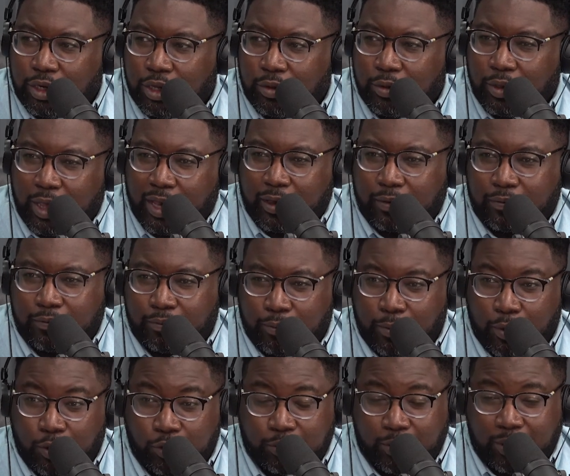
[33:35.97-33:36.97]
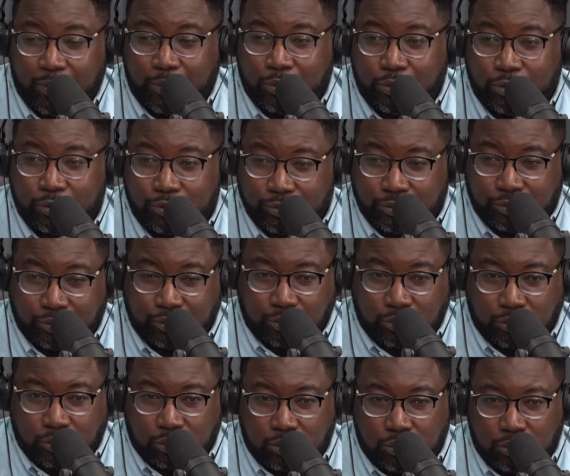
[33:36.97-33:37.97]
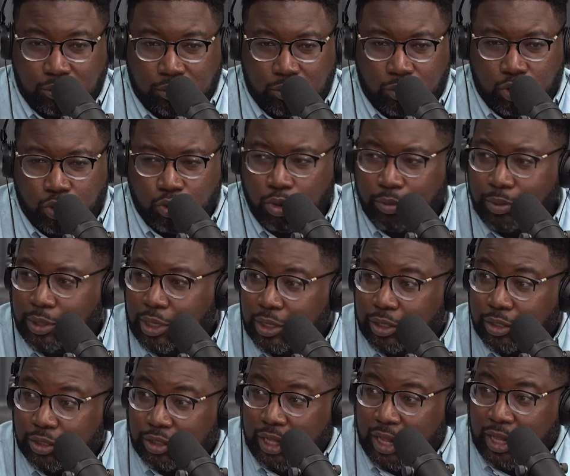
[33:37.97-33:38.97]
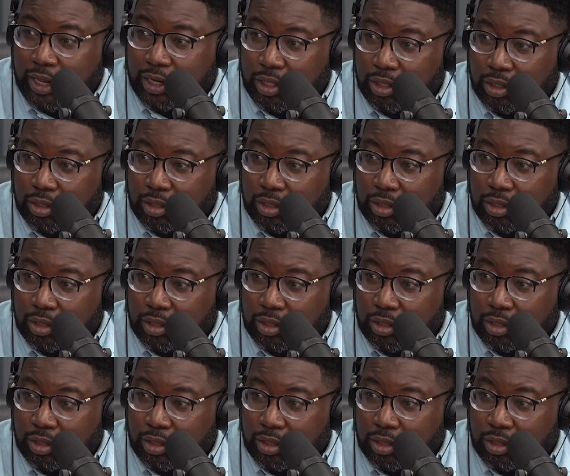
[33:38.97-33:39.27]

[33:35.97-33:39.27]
Like most people will be understanding.